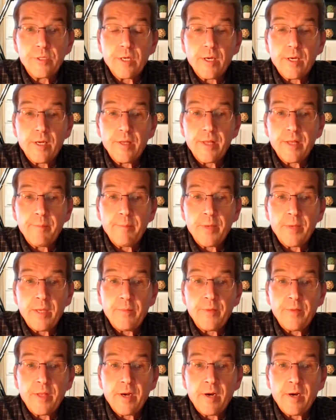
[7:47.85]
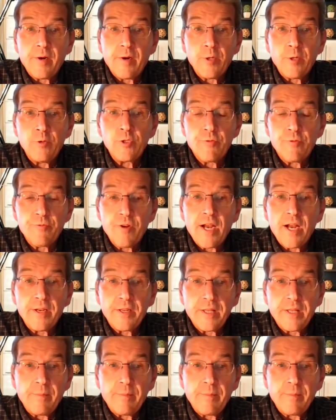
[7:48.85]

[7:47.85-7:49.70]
that are user friendly,